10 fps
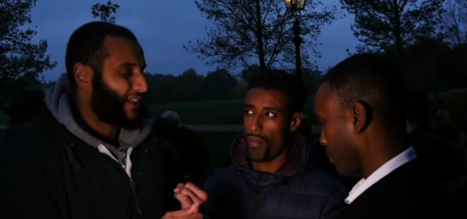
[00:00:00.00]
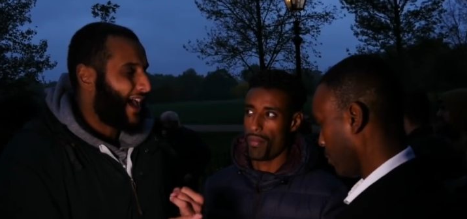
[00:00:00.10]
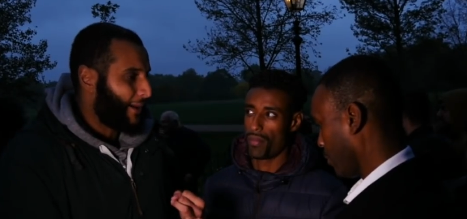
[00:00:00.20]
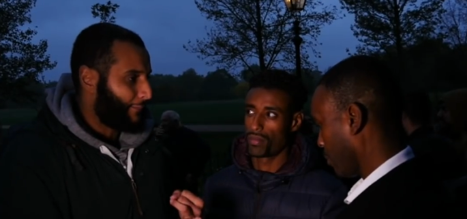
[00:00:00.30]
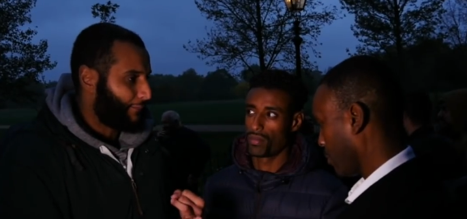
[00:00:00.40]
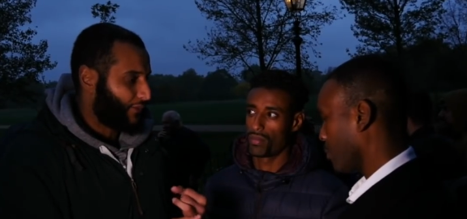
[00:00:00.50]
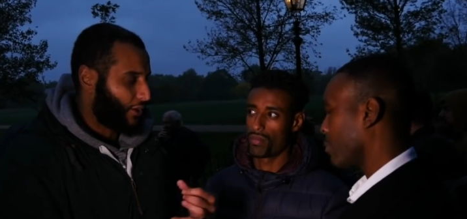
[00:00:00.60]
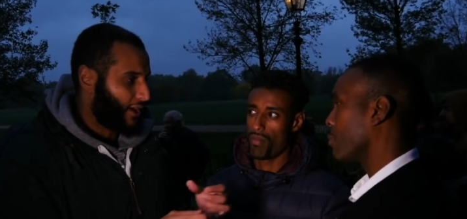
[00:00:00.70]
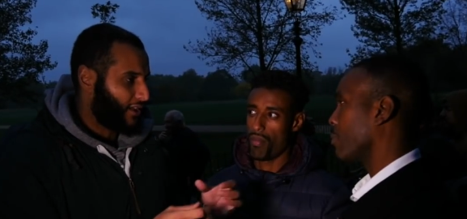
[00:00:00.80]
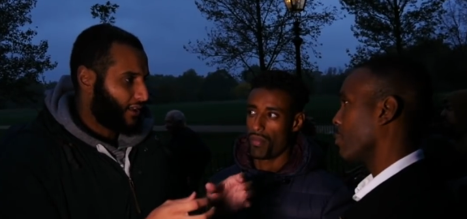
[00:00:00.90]
Speaker 1: the am,
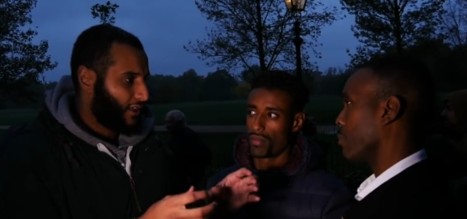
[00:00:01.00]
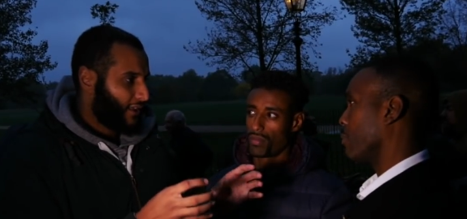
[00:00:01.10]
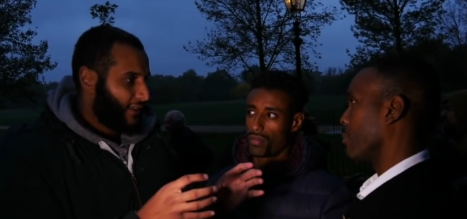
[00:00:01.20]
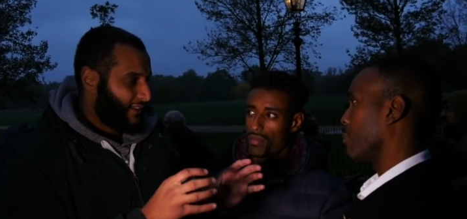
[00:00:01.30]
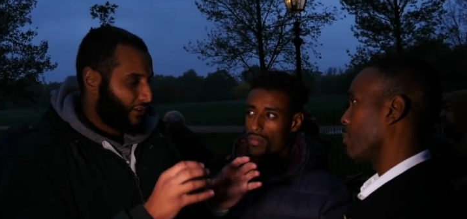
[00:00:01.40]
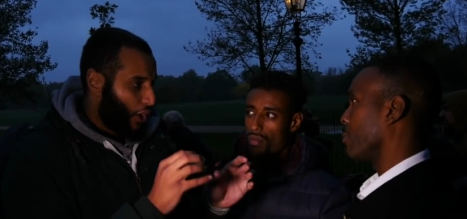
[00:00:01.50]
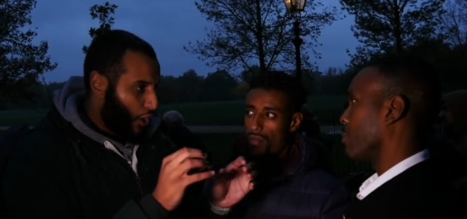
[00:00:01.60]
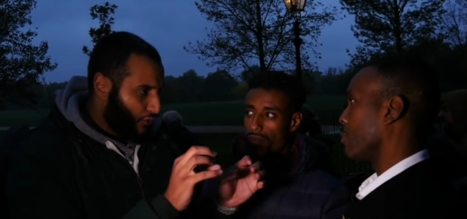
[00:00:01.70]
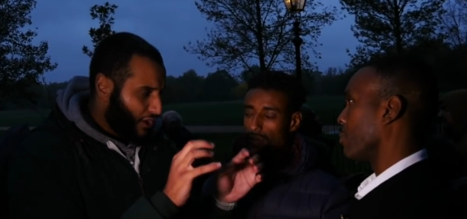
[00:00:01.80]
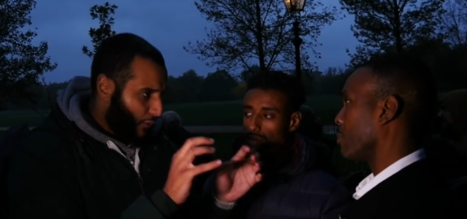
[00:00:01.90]
okay. The
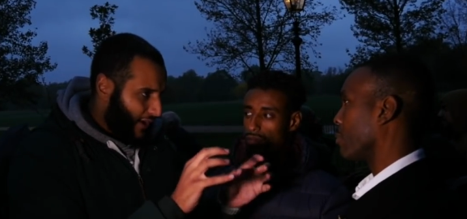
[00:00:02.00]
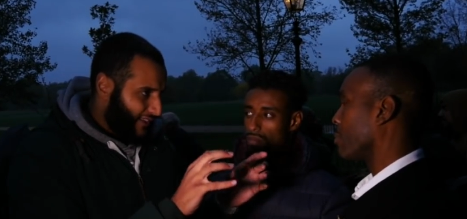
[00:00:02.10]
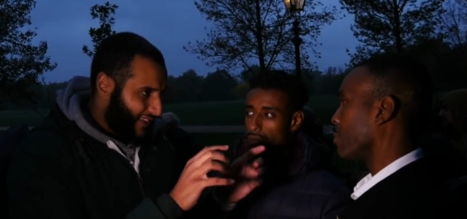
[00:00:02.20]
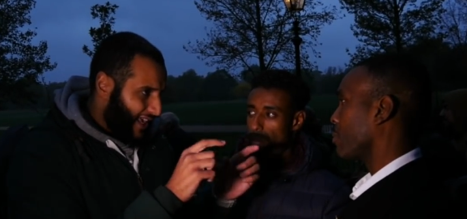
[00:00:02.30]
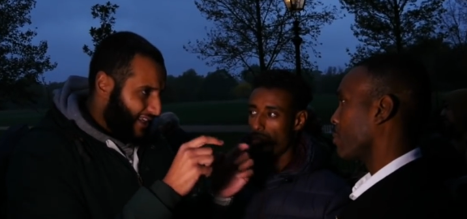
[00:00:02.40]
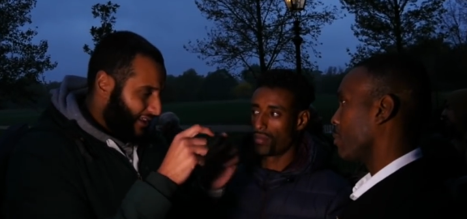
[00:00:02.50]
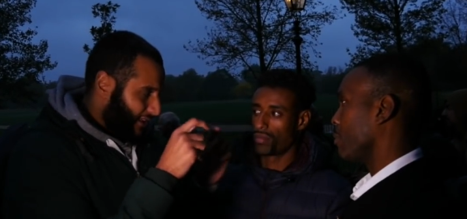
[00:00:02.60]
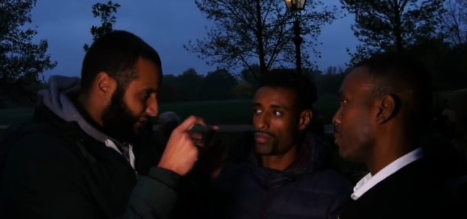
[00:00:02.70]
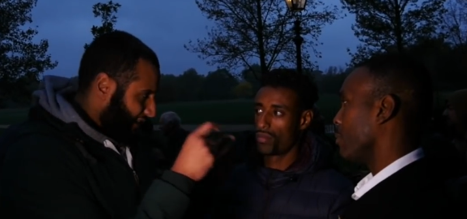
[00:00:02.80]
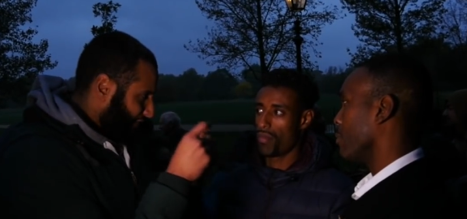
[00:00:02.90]
only way they
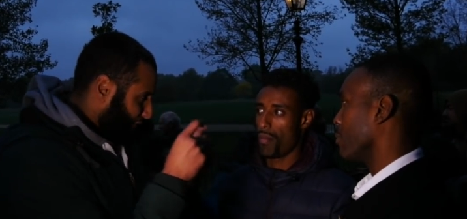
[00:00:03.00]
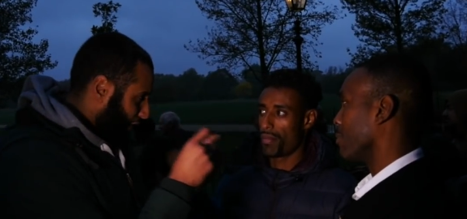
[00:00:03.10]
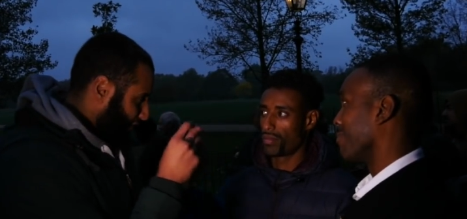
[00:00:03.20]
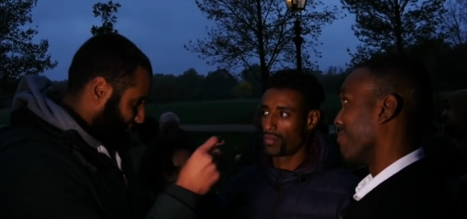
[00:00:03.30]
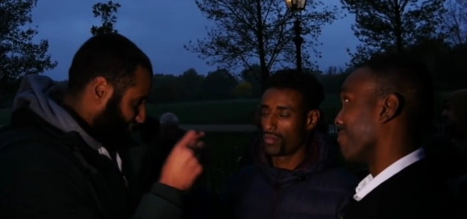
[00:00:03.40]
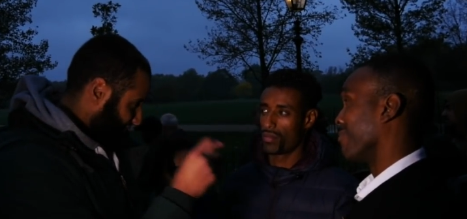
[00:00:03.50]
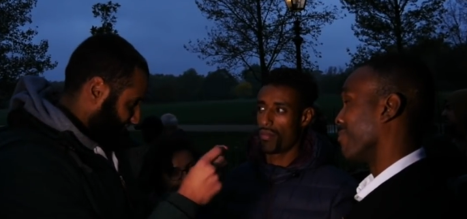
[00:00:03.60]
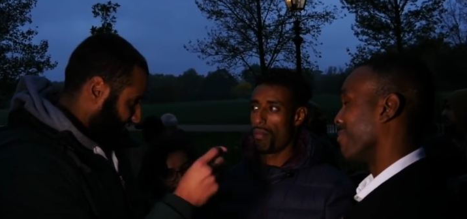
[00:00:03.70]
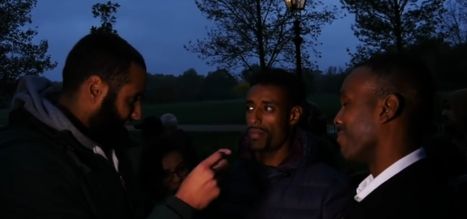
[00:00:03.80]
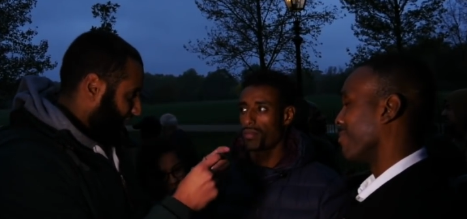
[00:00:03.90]
these
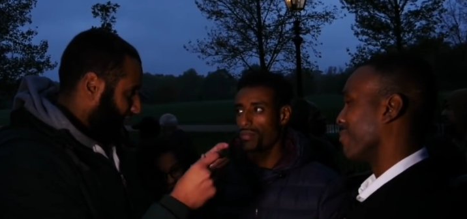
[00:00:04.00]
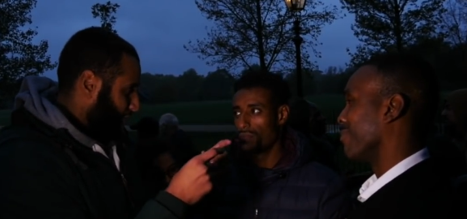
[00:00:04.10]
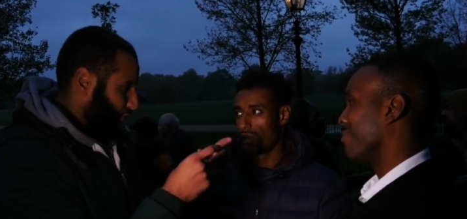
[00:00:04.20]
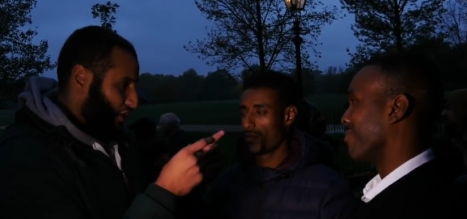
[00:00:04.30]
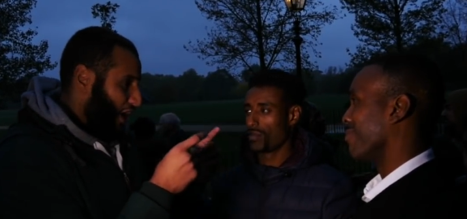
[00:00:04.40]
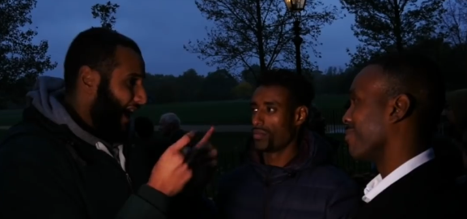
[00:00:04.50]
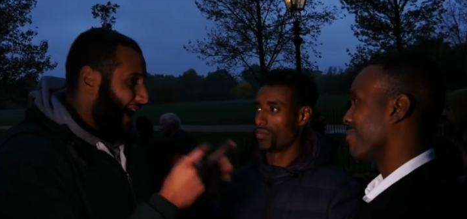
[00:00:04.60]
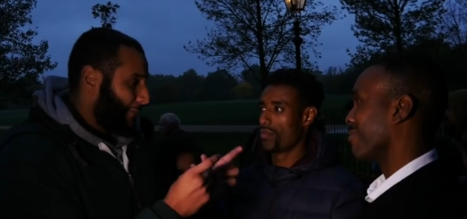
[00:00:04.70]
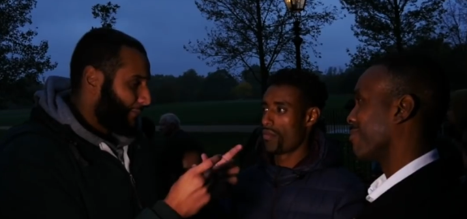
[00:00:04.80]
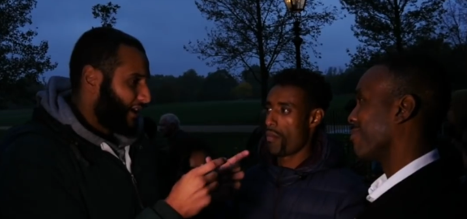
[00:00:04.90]
verses, which
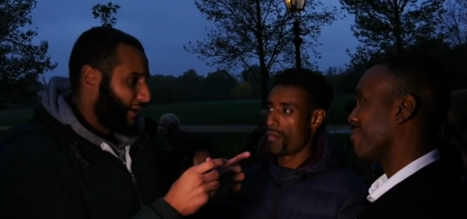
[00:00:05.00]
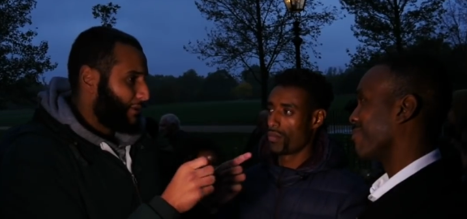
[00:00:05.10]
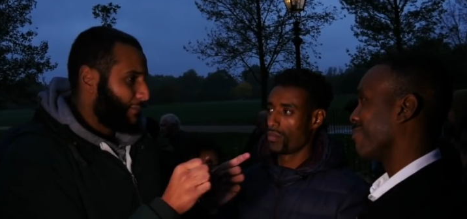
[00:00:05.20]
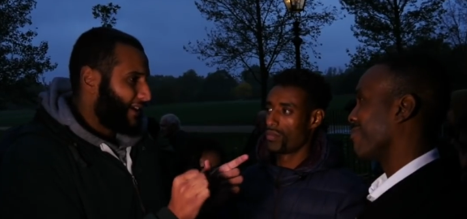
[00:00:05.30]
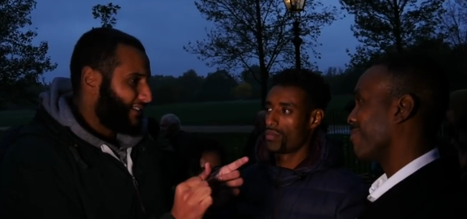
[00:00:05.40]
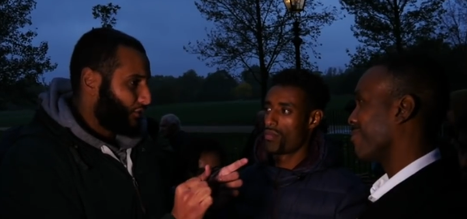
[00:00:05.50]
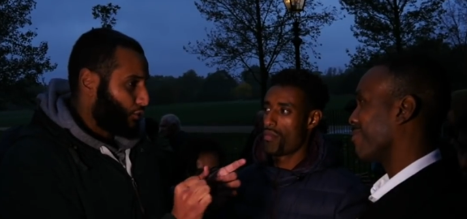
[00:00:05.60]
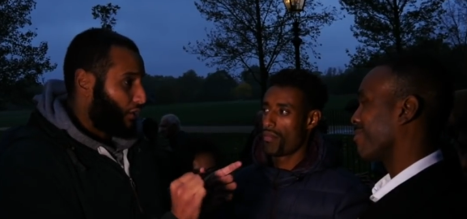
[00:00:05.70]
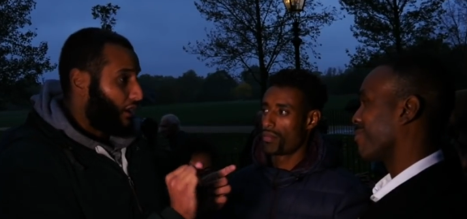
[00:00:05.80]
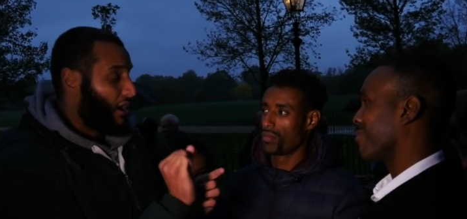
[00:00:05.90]
are am, can be made into
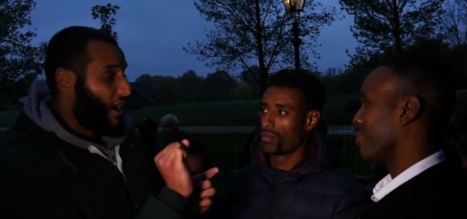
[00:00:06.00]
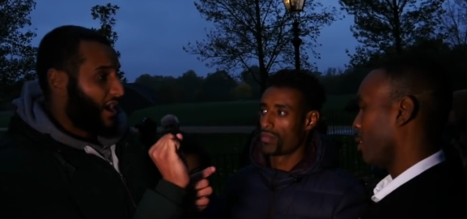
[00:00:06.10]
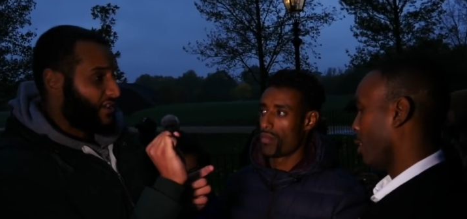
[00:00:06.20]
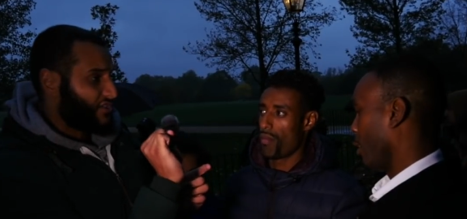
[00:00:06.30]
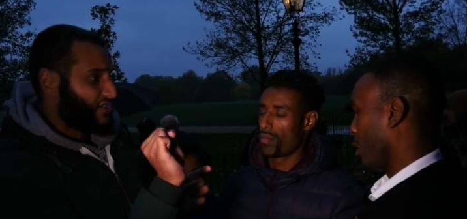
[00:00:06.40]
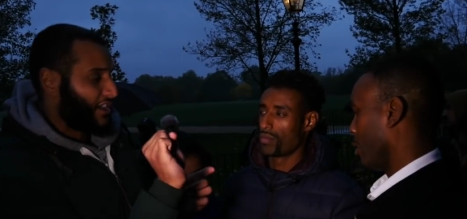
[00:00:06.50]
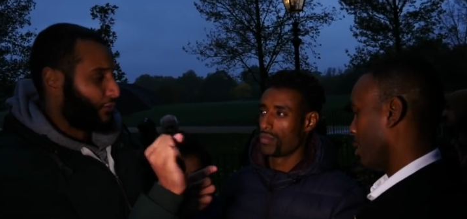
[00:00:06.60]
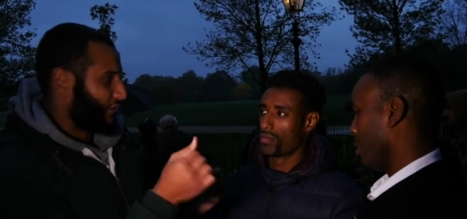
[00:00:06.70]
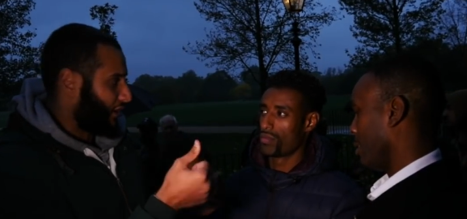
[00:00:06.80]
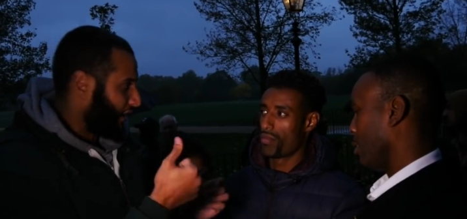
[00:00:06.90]
khas is
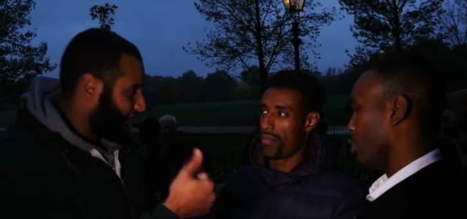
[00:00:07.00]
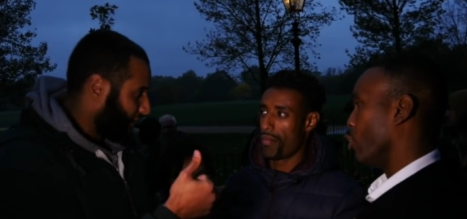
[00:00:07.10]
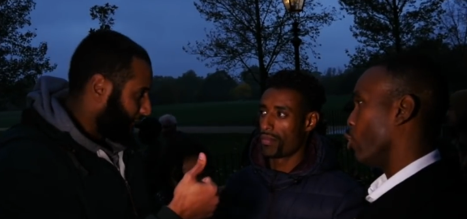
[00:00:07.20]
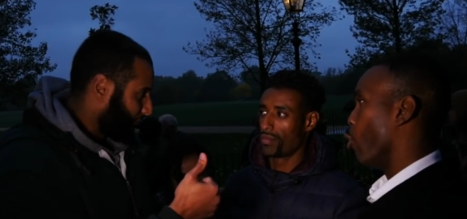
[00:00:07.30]
with a qarina.